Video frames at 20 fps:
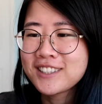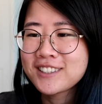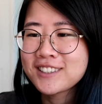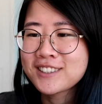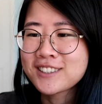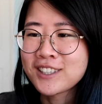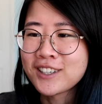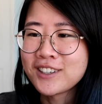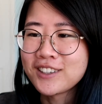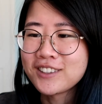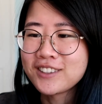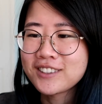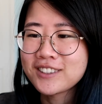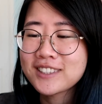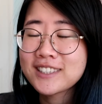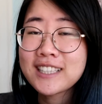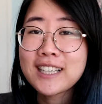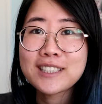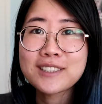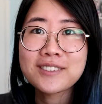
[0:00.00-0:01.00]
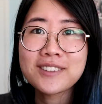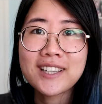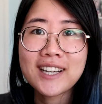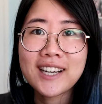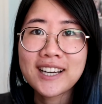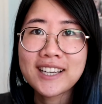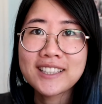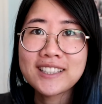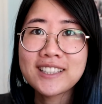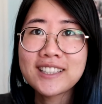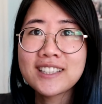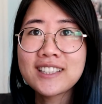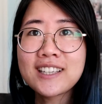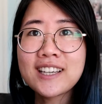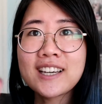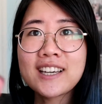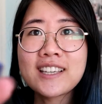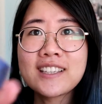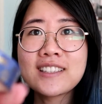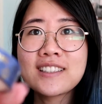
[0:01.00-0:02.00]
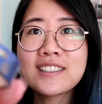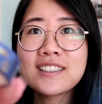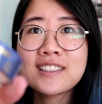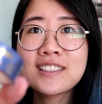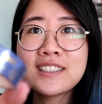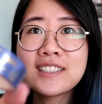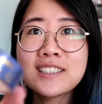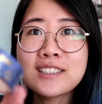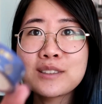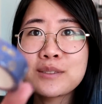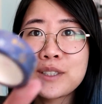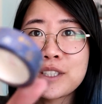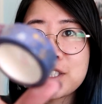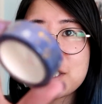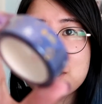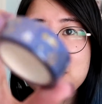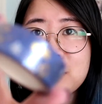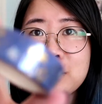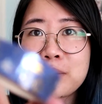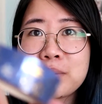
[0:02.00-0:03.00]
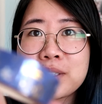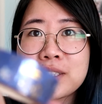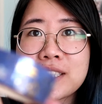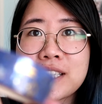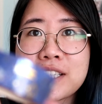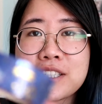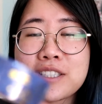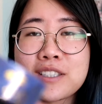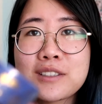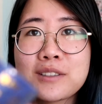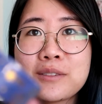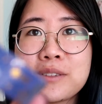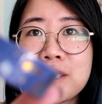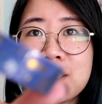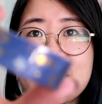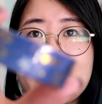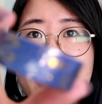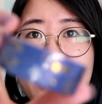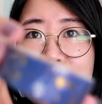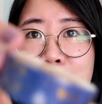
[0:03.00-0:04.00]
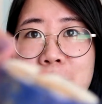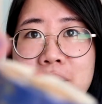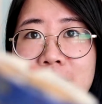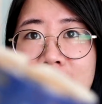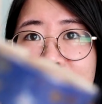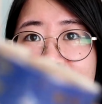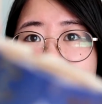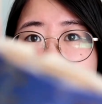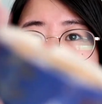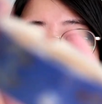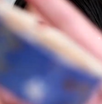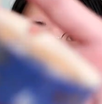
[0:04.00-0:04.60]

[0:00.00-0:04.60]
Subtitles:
So that's what I did. And this washi tape is actually one that I made